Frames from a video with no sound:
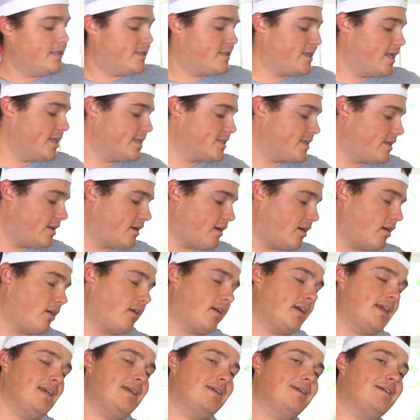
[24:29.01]
Things that
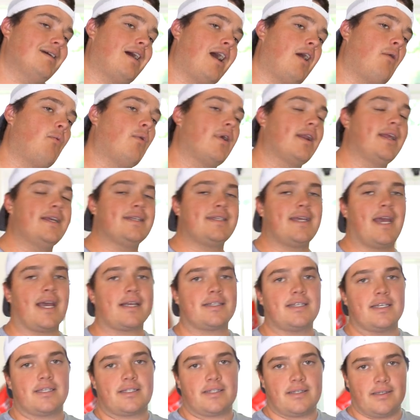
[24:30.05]
are I want easy
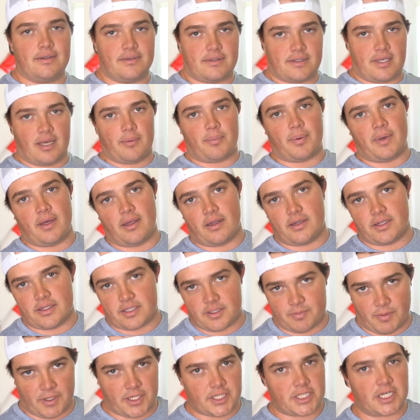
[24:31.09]
access to, tippet,
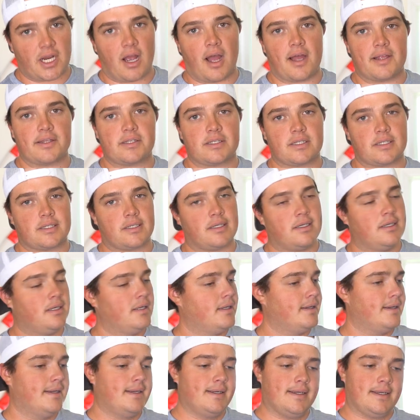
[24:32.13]
split shots.
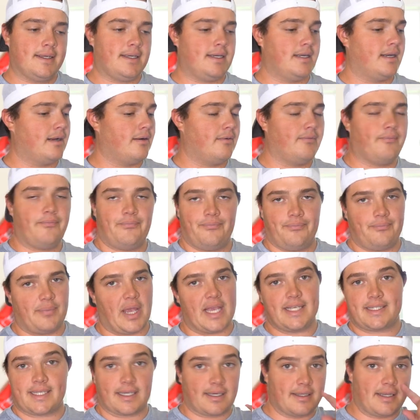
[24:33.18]
You know,
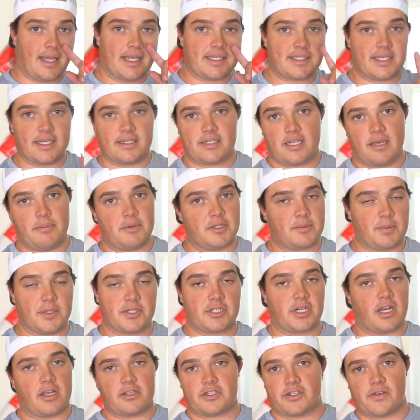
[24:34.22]
basically that's it. Tippet, split
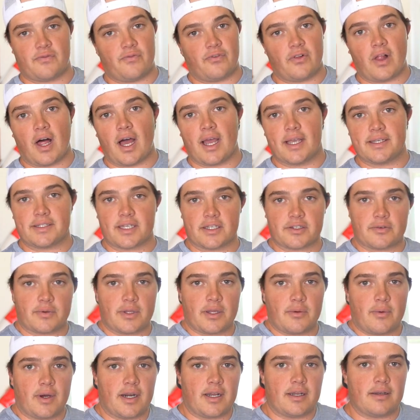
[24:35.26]
shots, and flies. That's
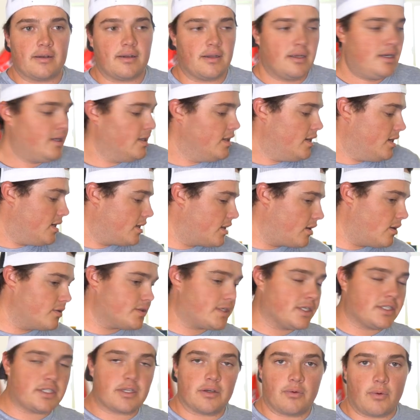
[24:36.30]
really what it
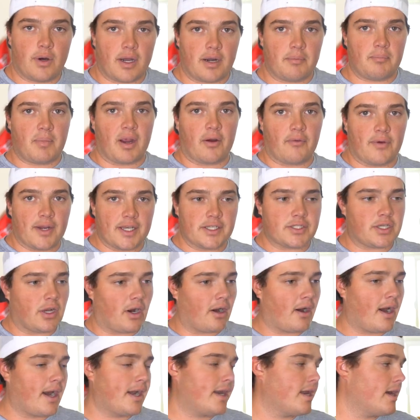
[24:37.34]
goes into, what my rigs
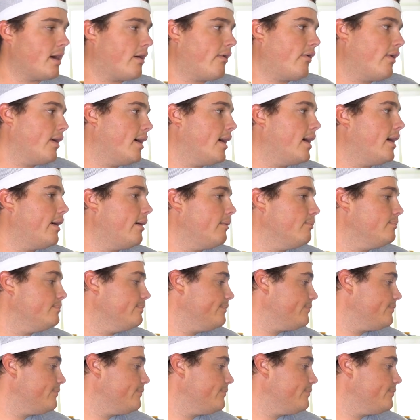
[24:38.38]
are right now.